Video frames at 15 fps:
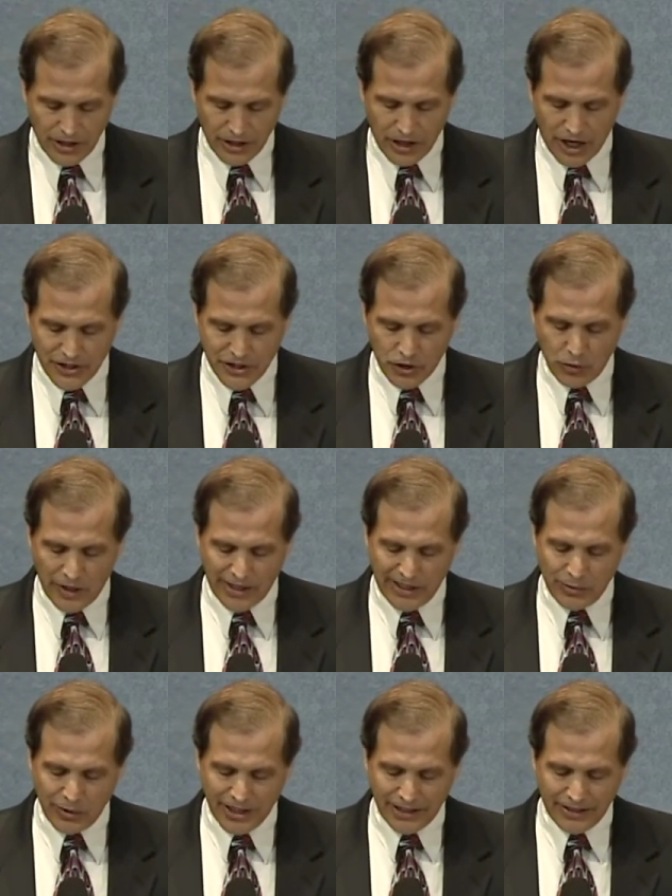
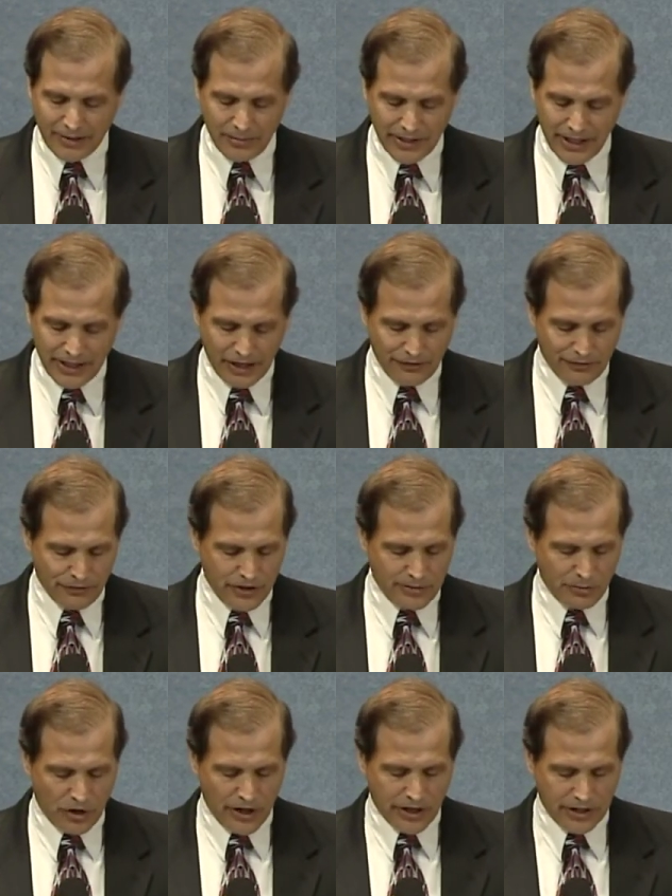Consequently, we eliminate a free
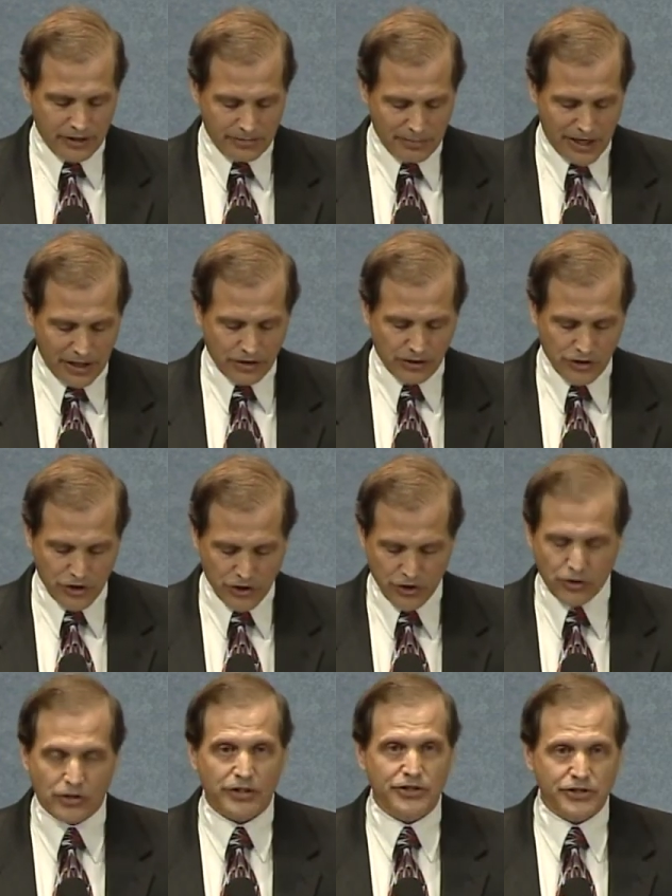market in medical
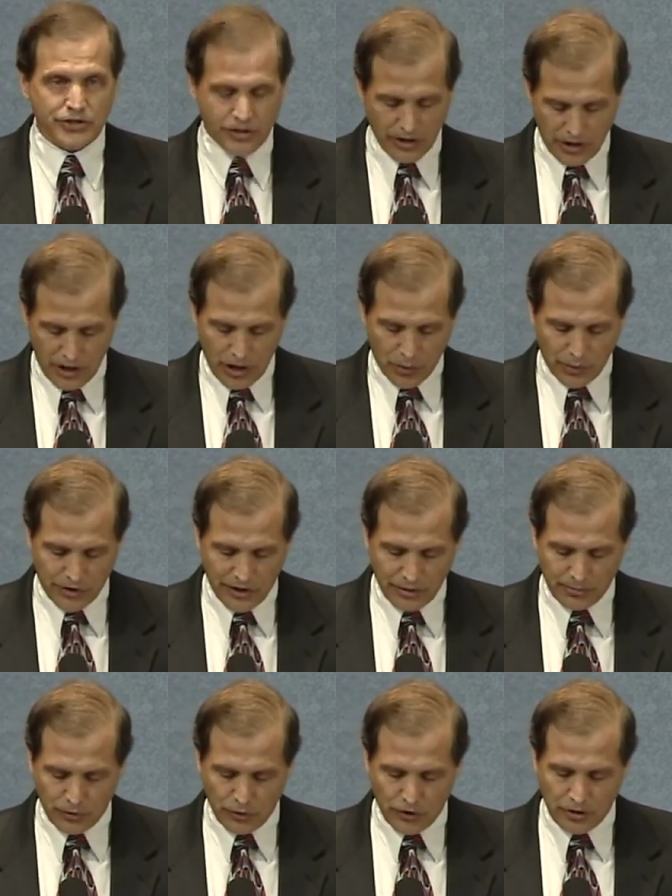insurance with the
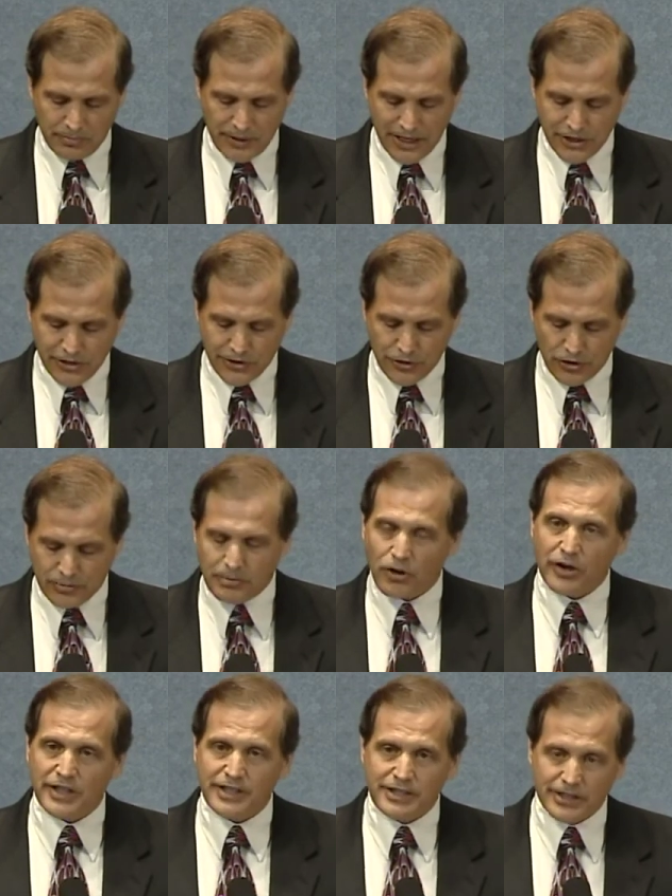employer-based
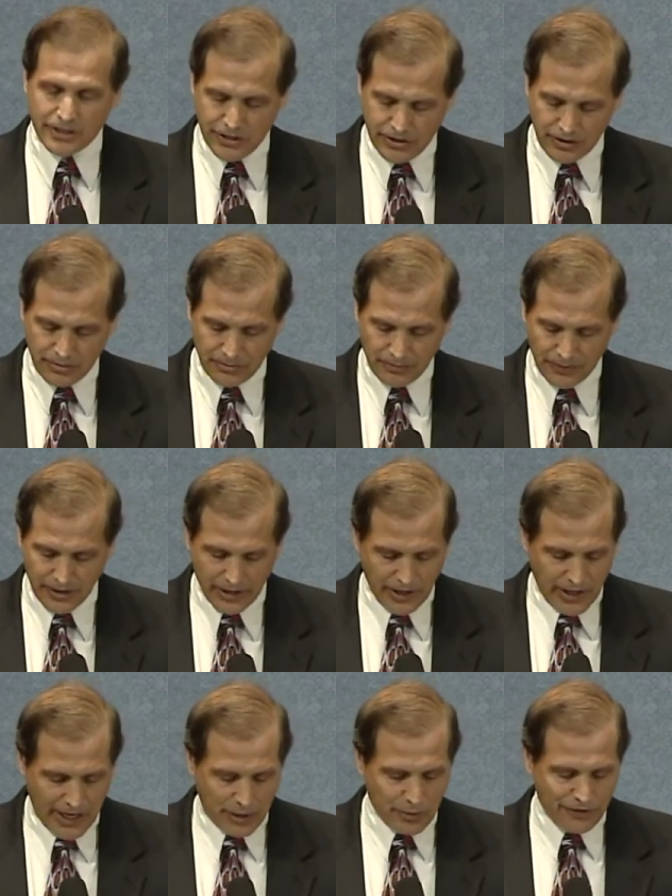third-party system.
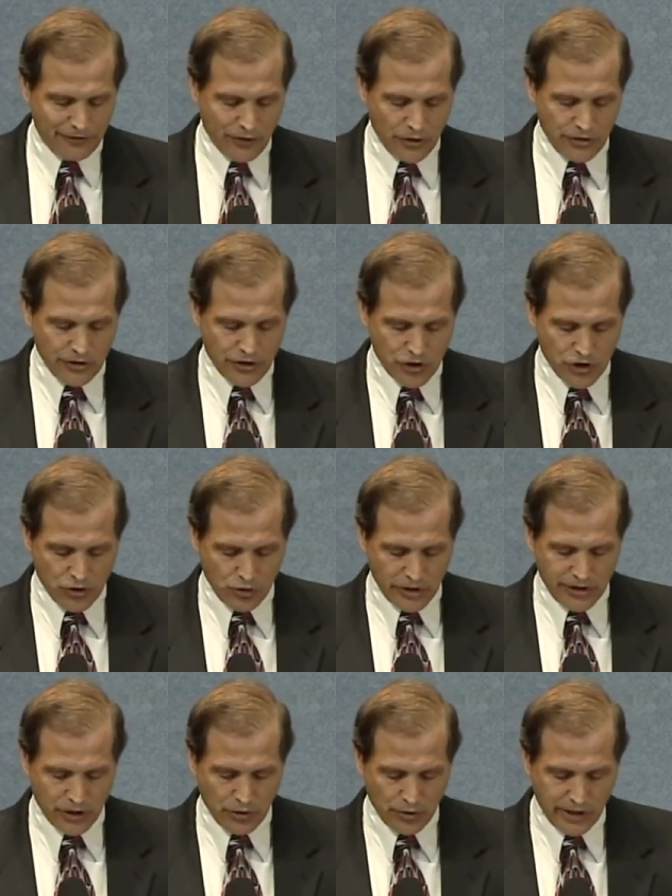And we further destroy
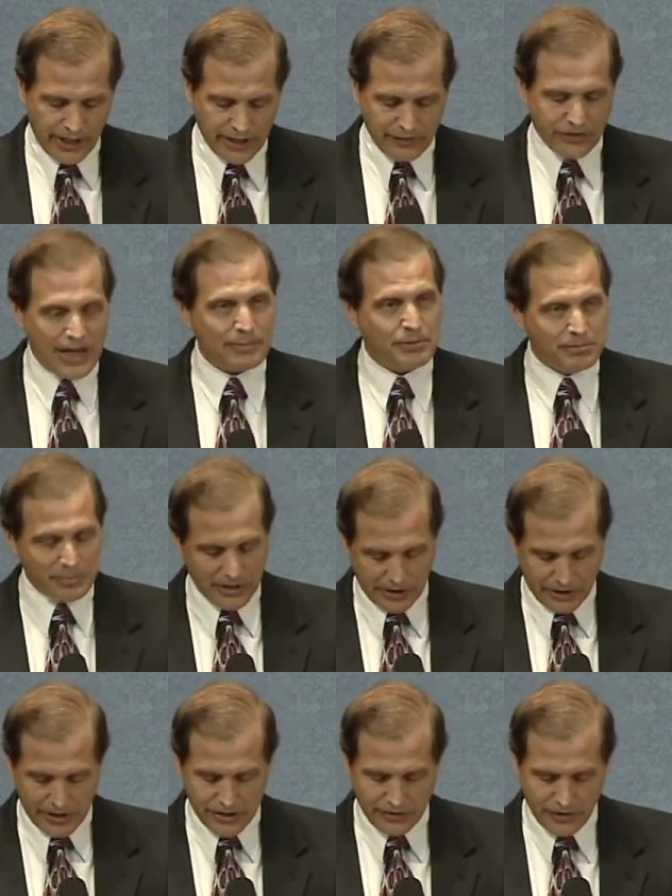the creative
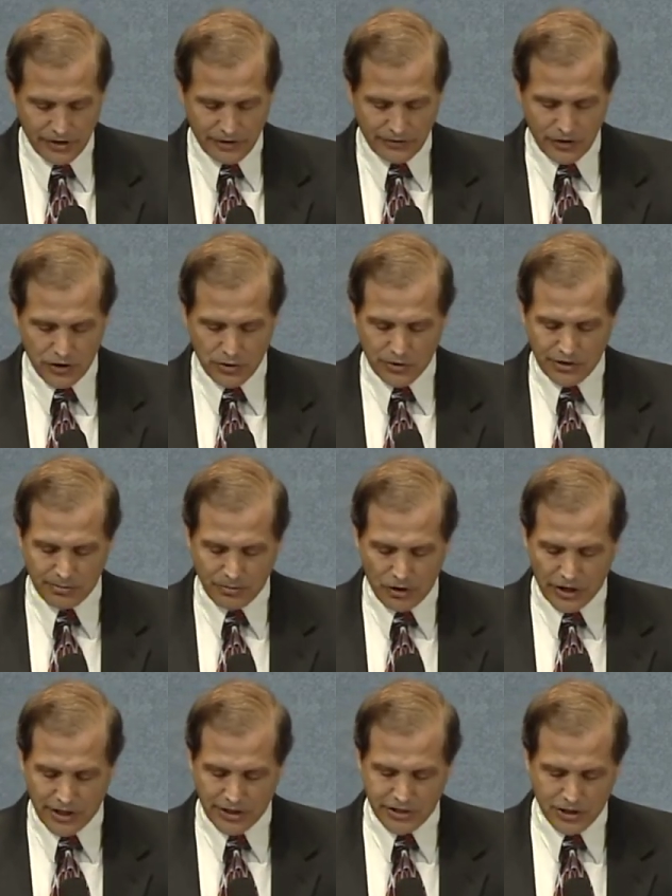capabilities of individuals and
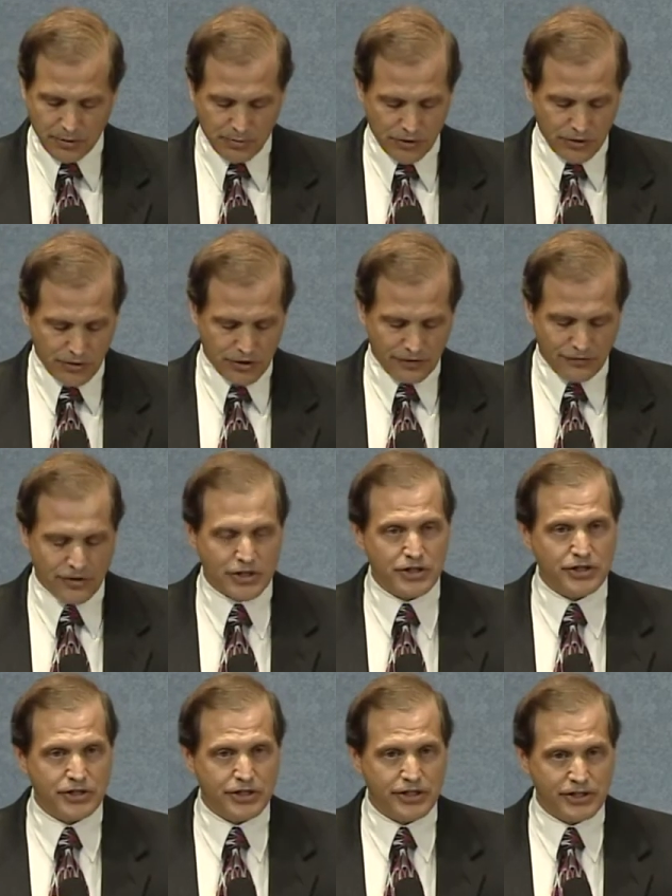markets to produce
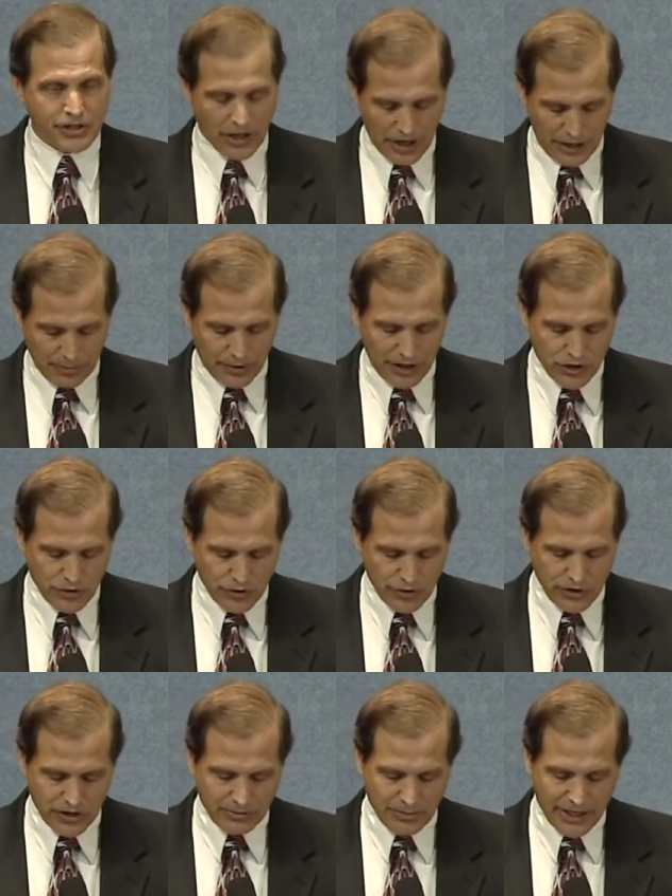efficiencies by
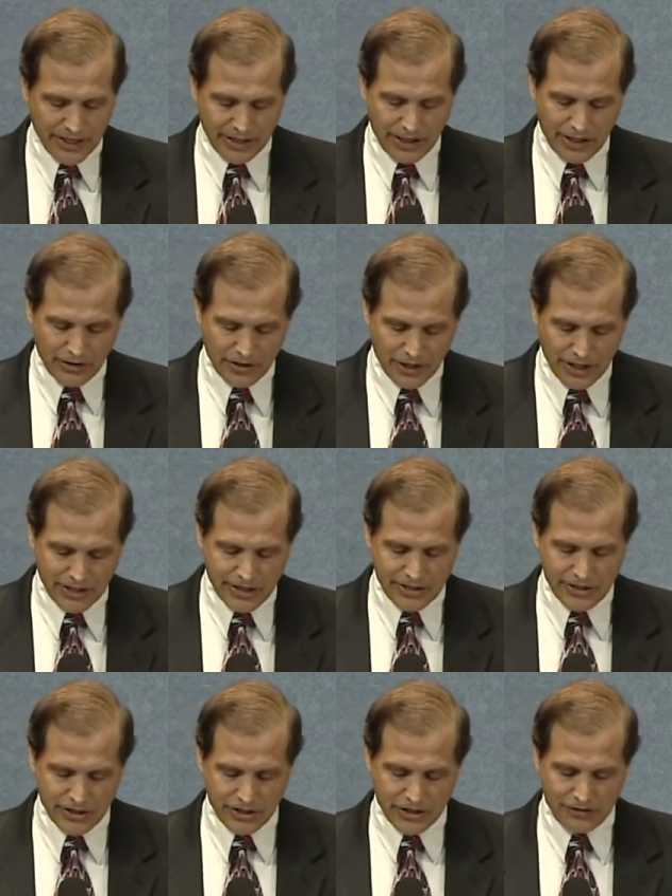introducing Medicare in
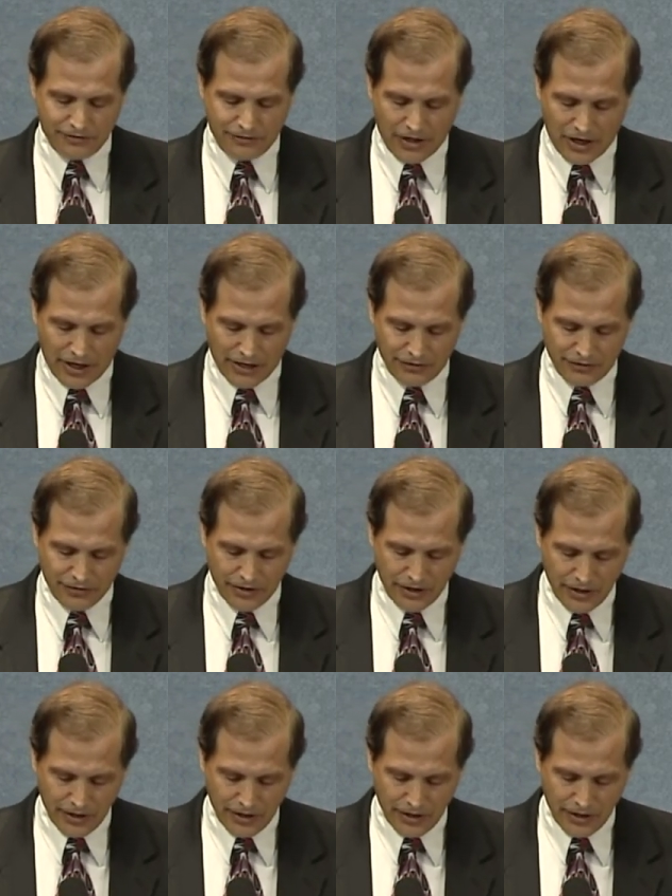1965,